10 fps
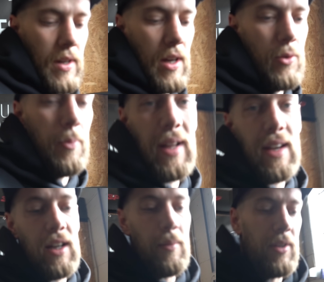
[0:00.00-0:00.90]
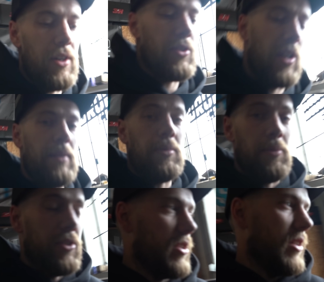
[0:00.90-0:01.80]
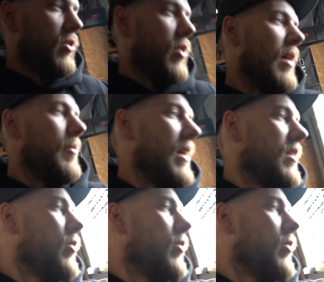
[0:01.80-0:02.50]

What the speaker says: I will play a couple of those clips, but just ignore how bad the